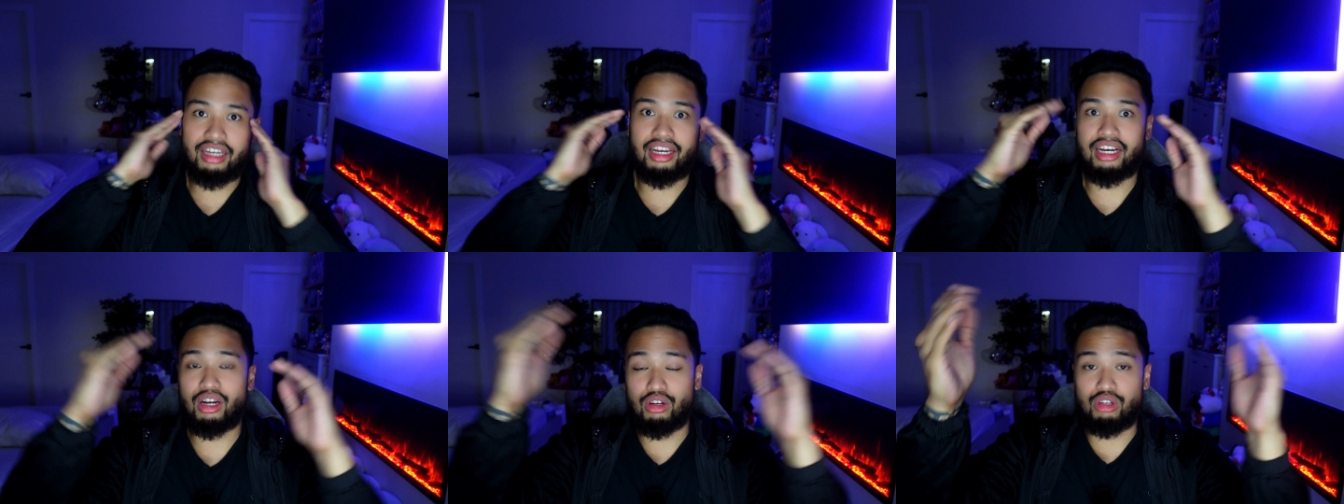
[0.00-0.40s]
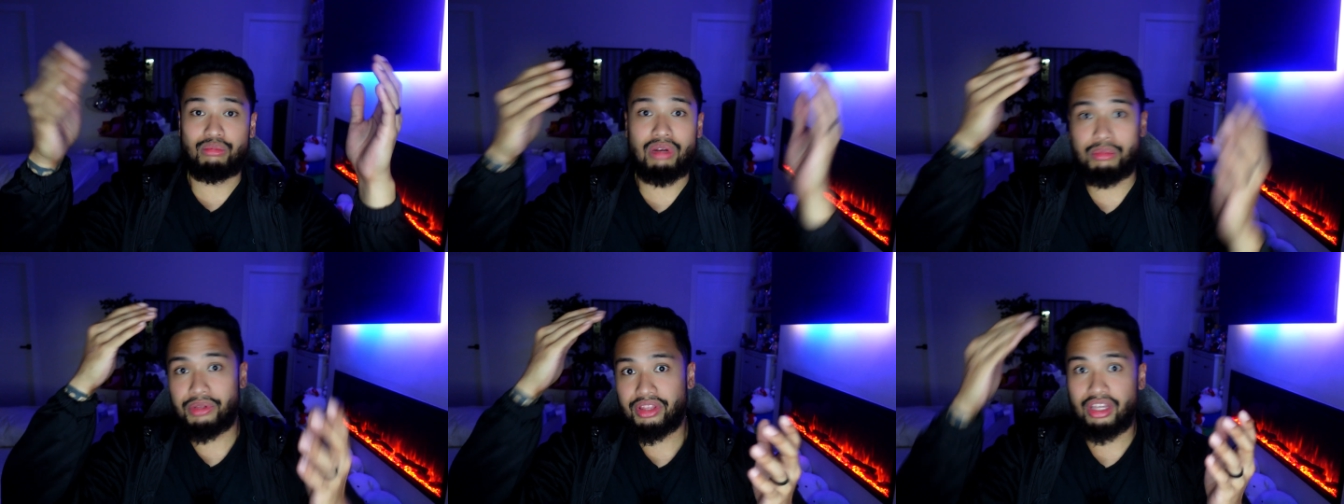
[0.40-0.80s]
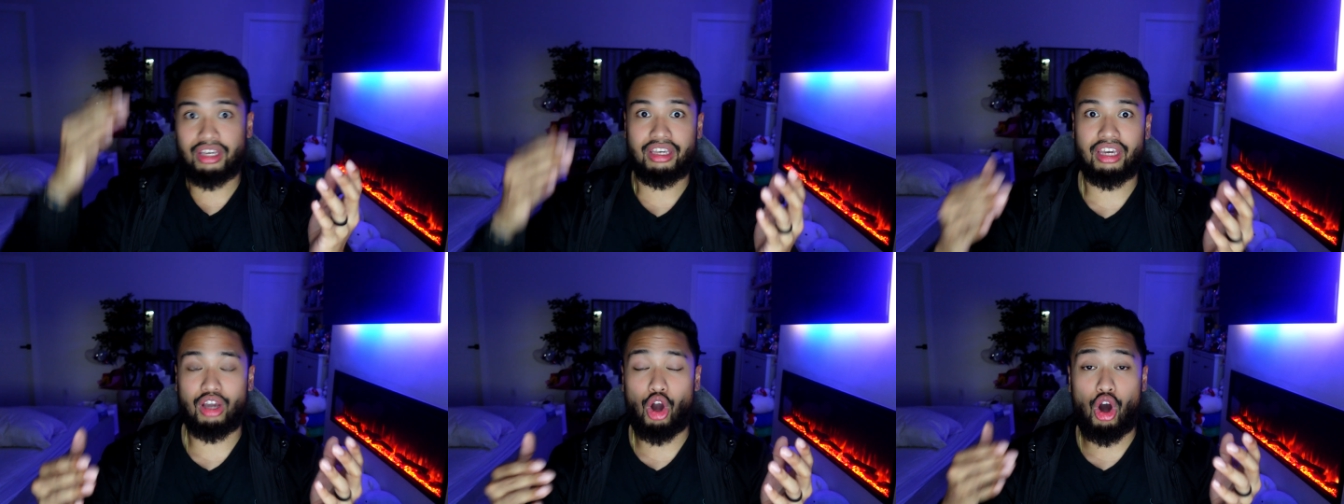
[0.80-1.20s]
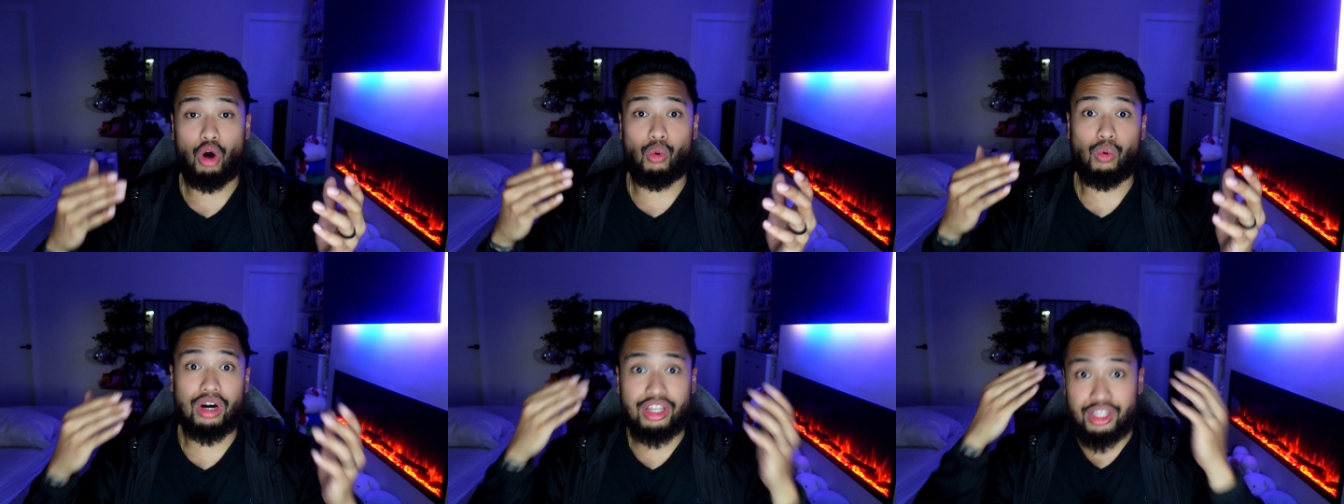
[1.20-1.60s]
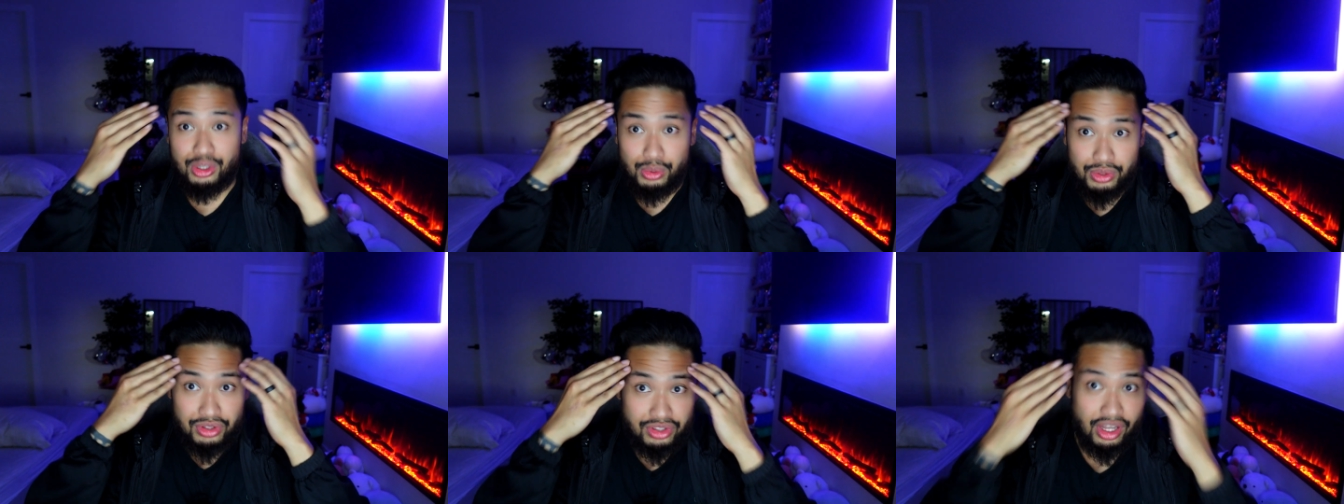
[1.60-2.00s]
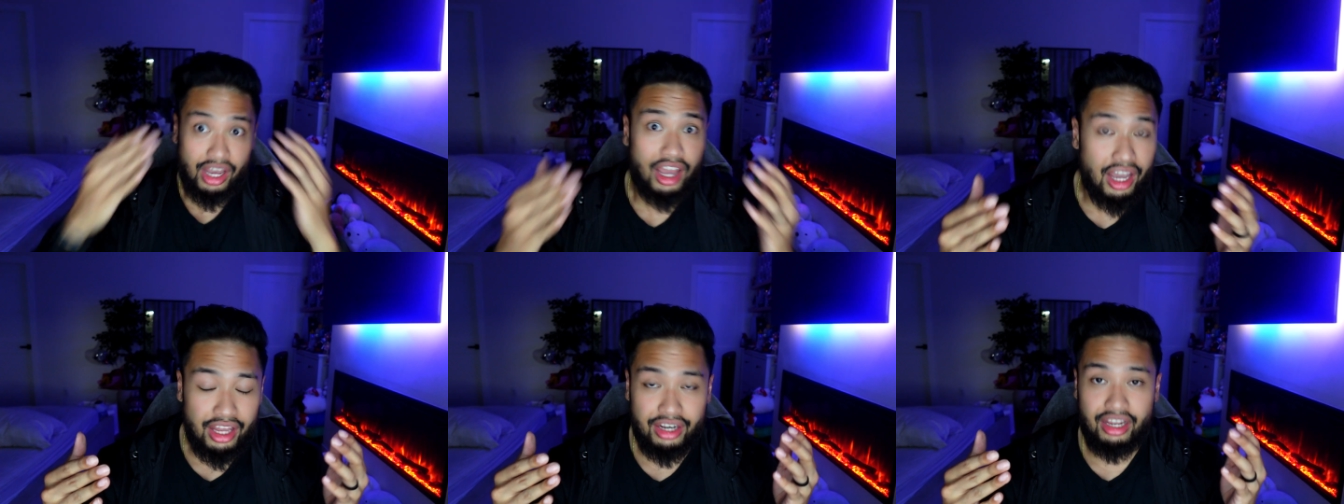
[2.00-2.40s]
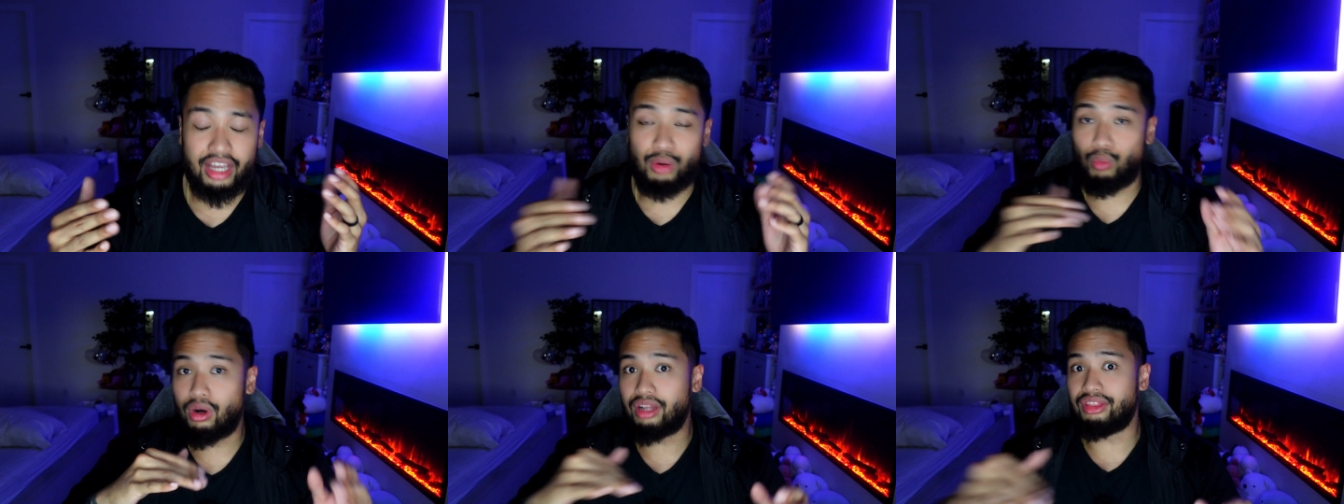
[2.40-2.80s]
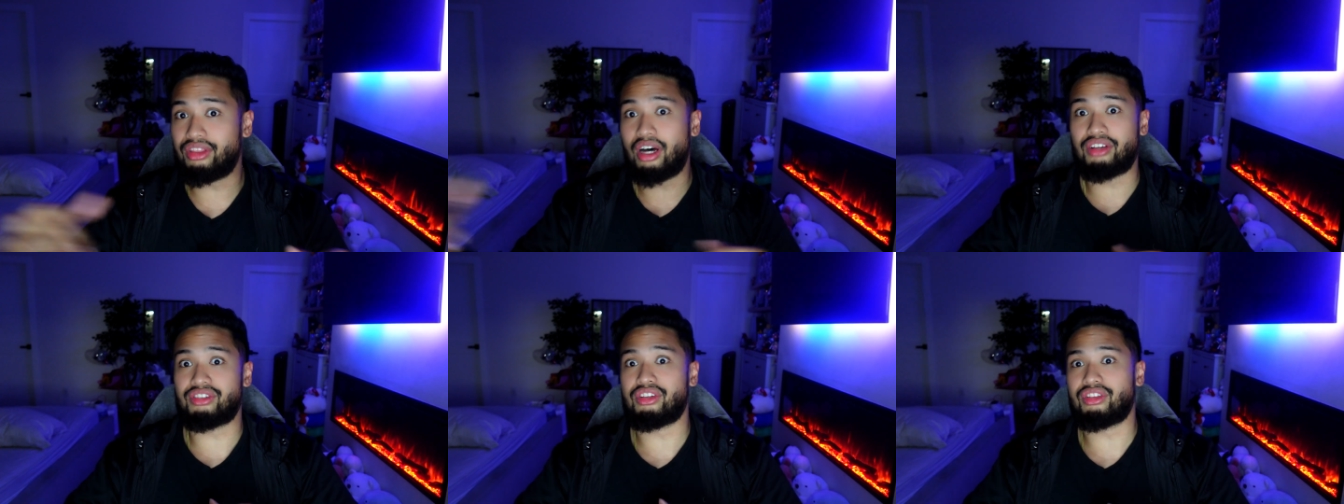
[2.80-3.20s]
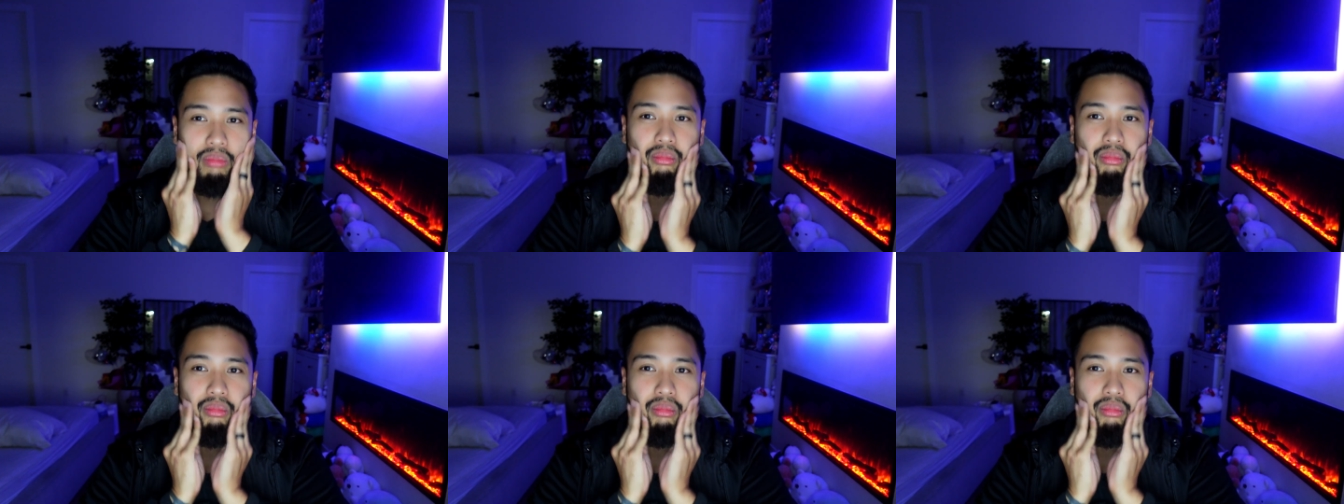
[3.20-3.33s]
And I know you may be thinking, oh, one uses the head and one doesn't.